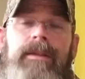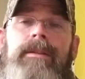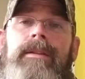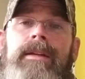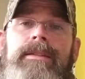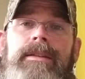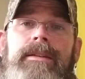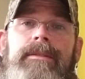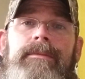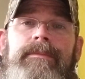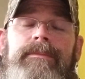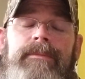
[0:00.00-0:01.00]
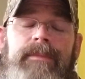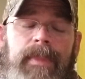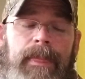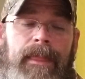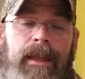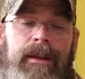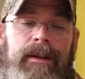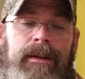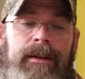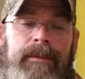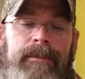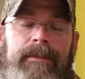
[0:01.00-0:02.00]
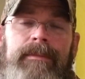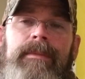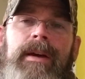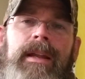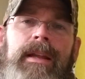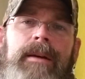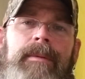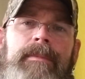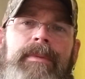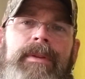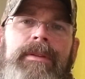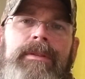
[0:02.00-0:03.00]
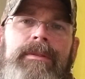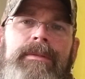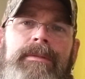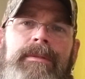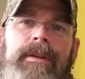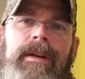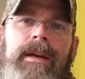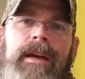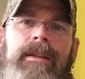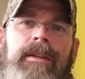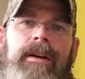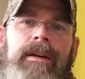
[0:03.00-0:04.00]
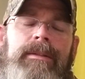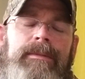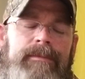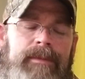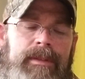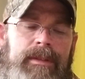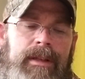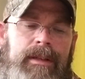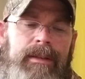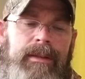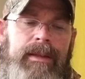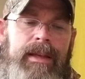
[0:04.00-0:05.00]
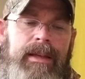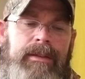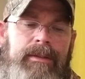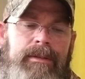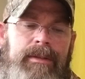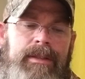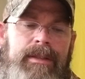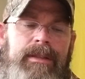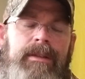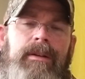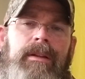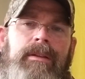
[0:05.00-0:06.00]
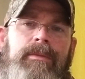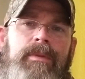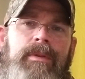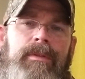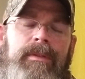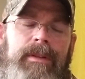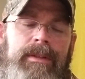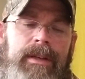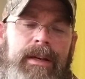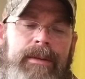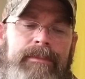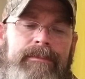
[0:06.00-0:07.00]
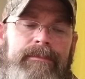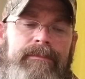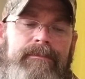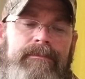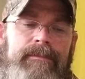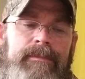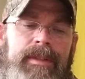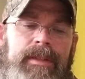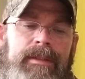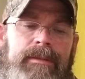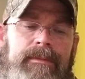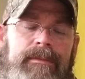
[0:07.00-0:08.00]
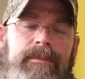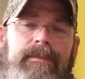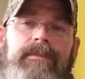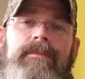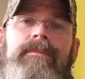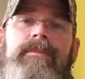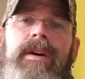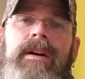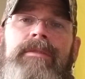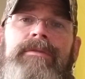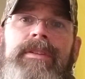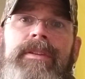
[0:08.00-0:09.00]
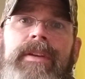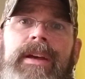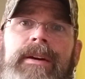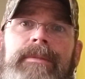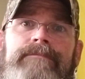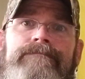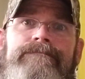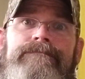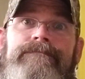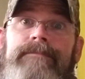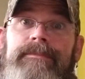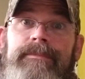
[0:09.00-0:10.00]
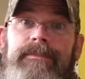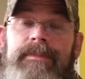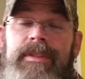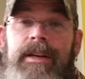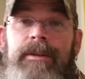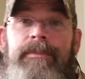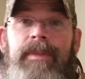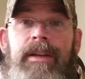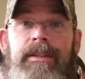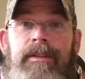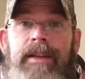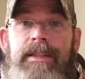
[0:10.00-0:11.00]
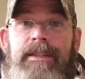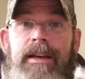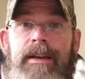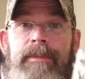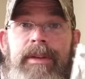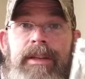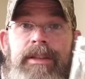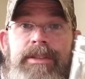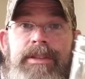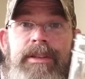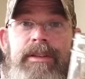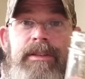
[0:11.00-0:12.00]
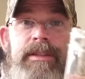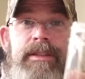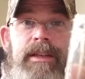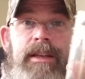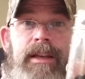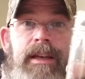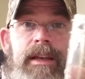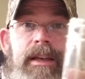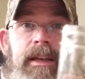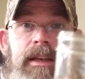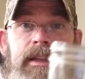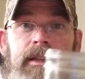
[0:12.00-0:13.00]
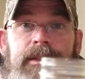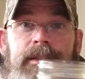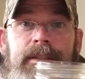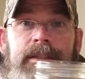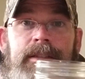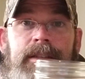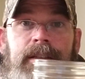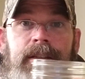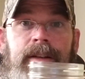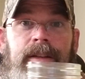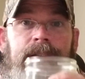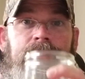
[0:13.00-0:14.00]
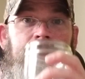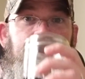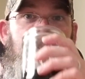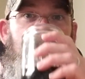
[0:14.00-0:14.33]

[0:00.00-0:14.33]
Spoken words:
That's it. I gotta come up with a new end line because I can't use see y'all on the water all the time. But I'll figure it out. So until next time, cheers and see y'all later.